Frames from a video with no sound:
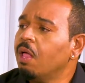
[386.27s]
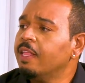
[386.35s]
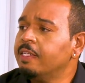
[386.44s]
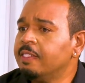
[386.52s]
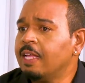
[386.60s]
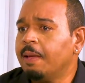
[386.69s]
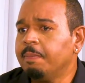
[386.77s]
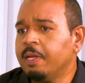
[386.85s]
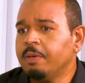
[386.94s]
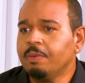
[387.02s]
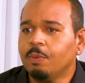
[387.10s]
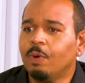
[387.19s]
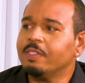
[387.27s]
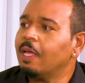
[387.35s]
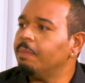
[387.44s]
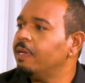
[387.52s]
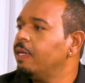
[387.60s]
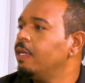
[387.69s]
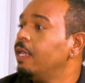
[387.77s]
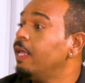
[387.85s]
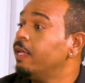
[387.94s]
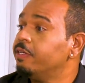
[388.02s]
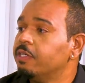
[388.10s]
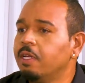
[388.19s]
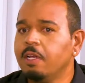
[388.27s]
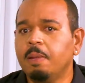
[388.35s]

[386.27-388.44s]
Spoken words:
all that is happening, what's happening in Asia?